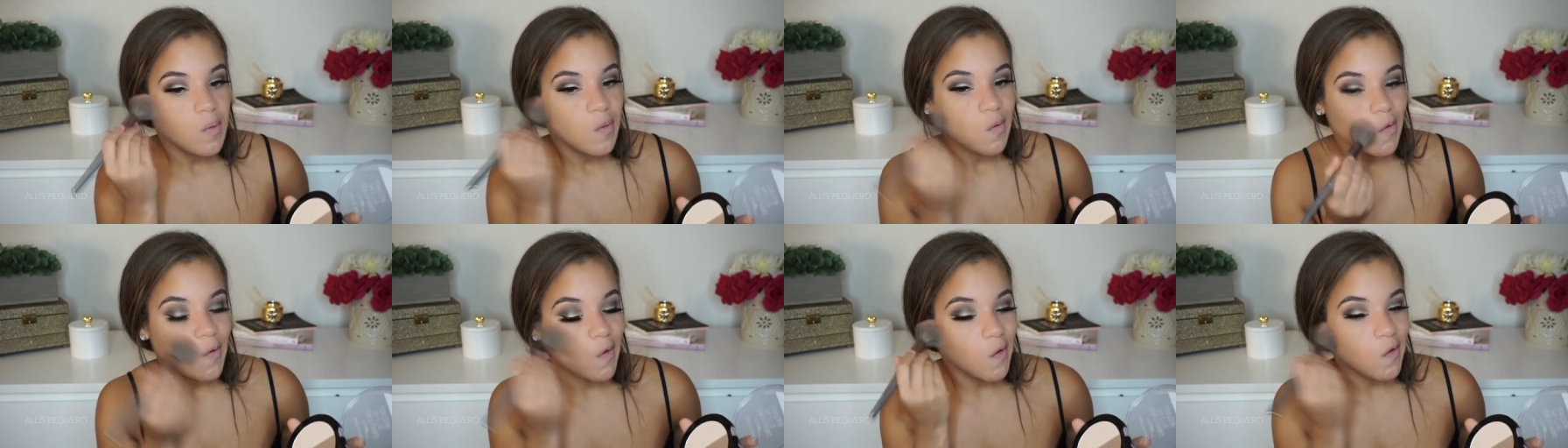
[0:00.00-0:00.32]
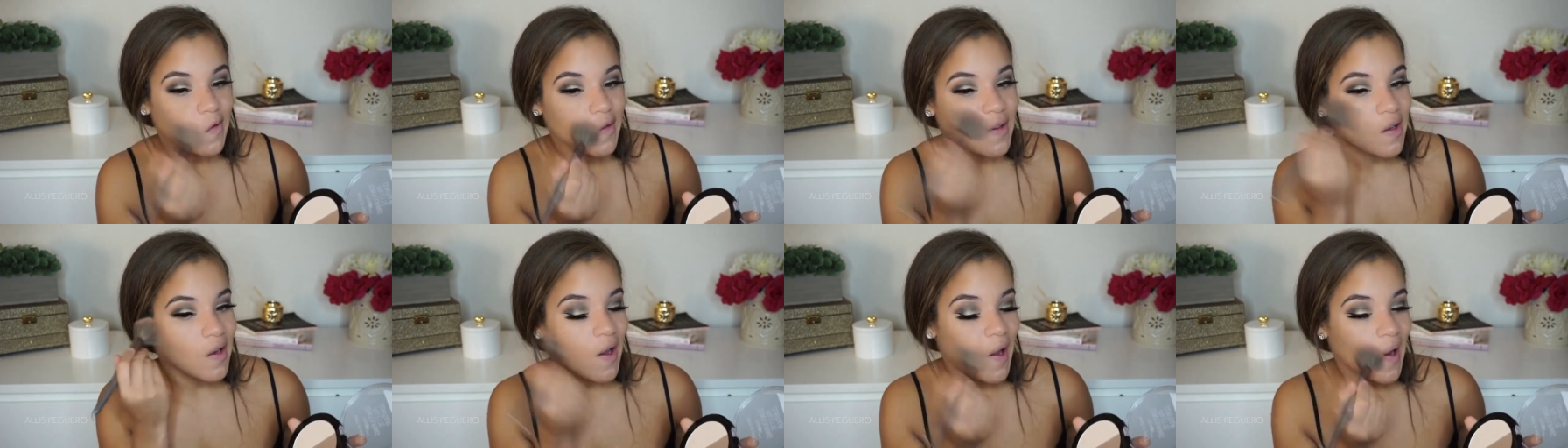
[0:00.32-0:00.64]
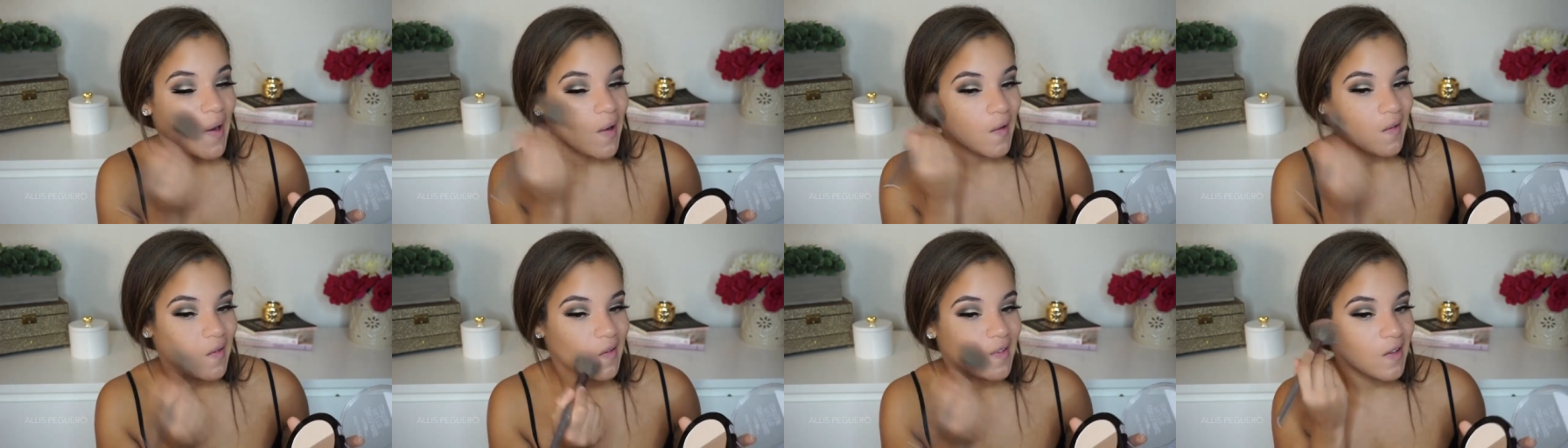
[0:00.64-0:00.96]
just to
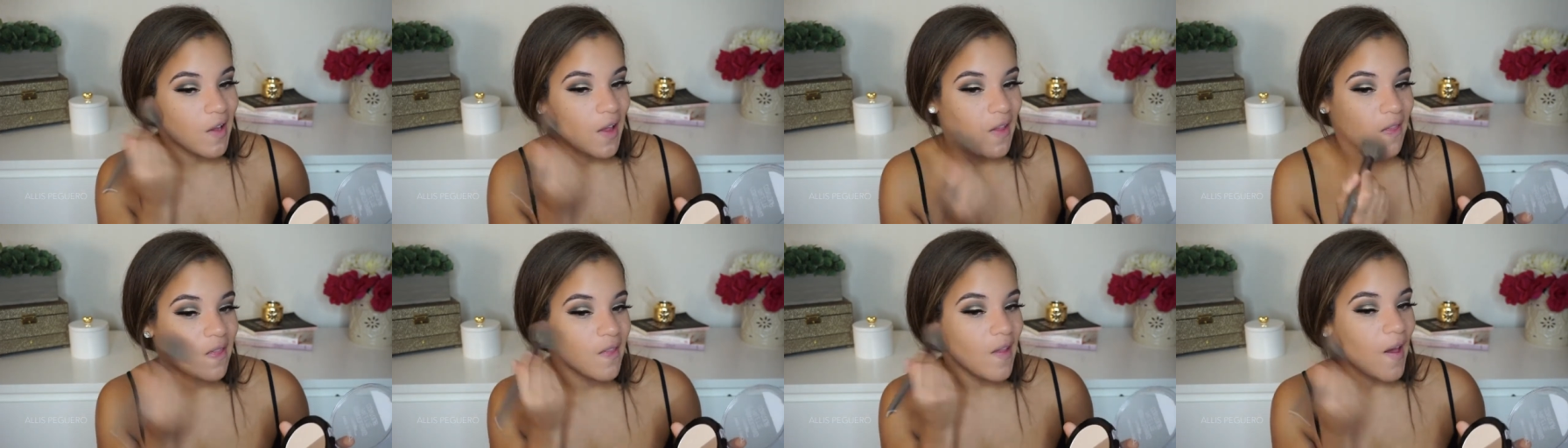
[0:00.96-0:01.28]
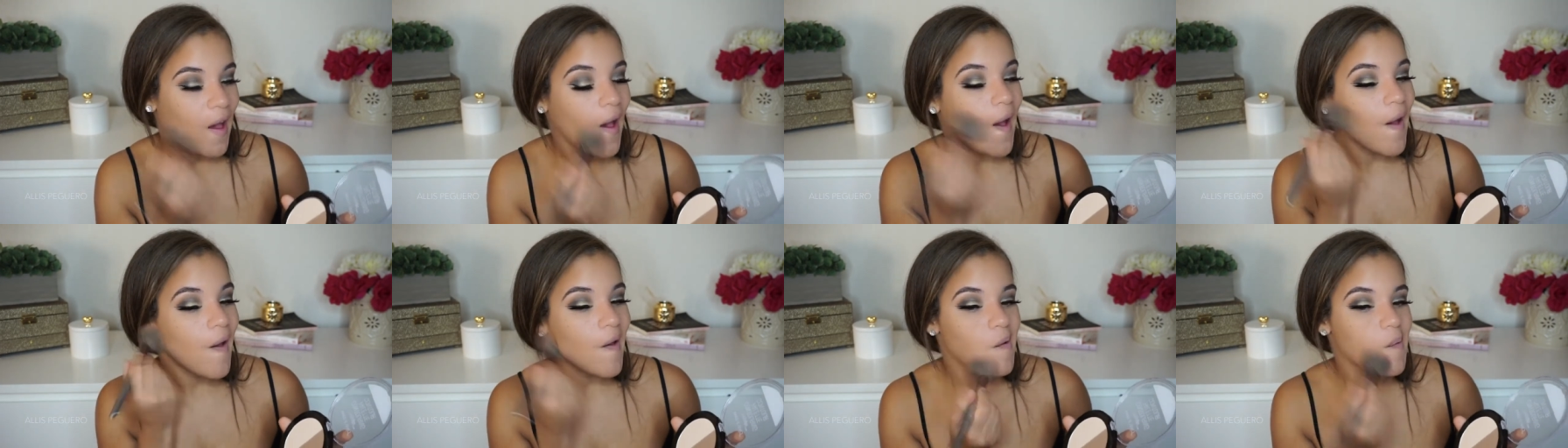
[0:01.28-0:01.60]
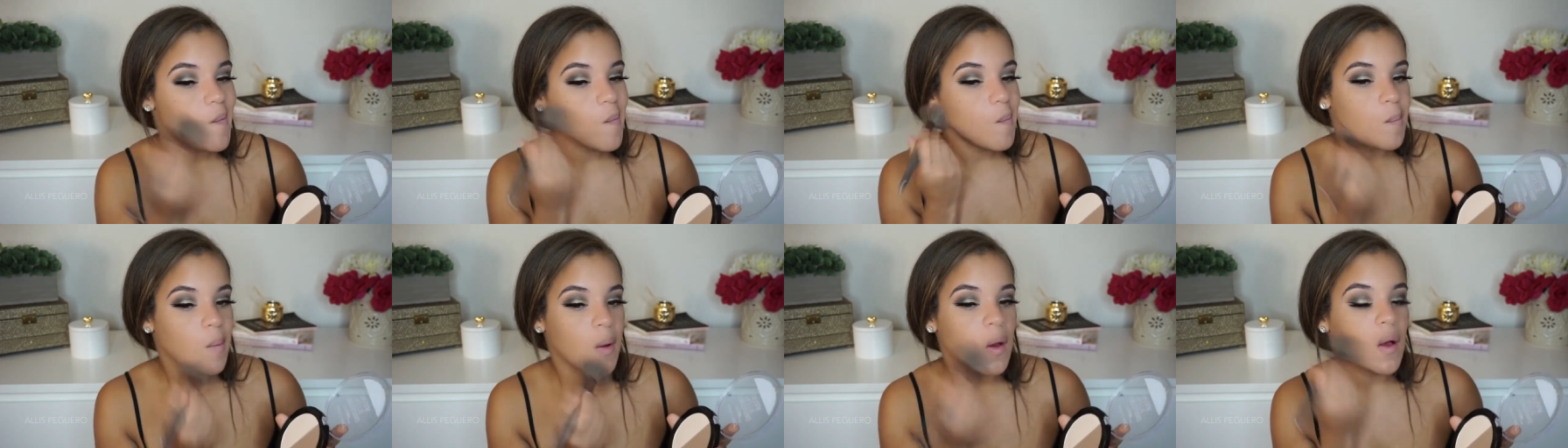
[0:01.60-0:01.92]
kind of set that,
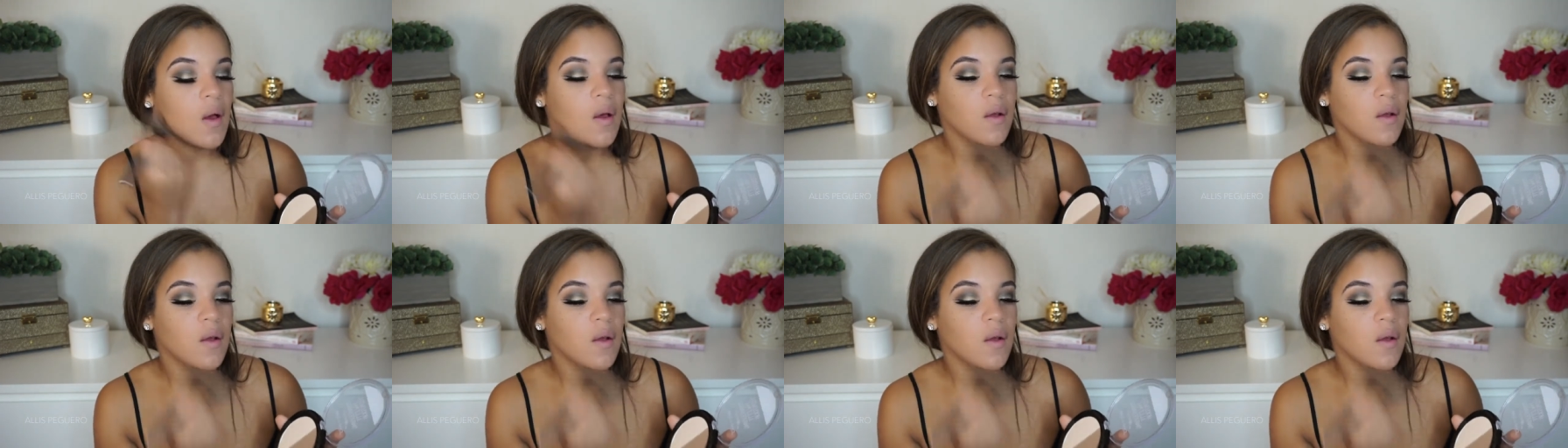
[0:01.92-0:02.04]
but